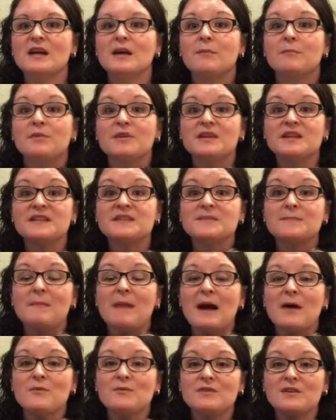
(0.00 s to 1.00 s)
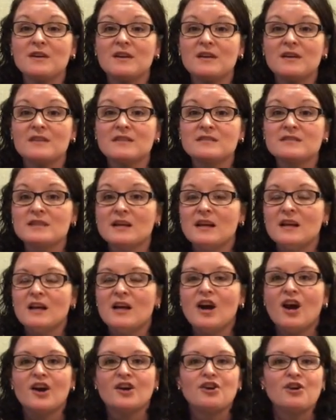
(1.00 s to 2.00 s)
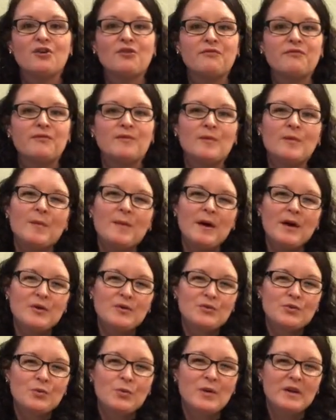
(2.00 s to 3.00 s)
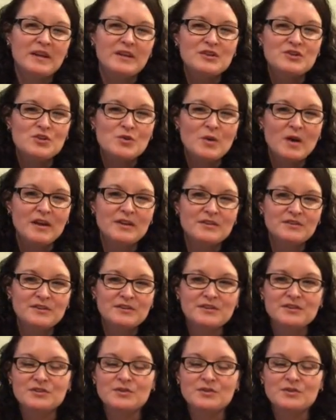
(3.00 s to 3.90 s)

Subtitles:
Bernese Mountain Dogs go from about 2,200 to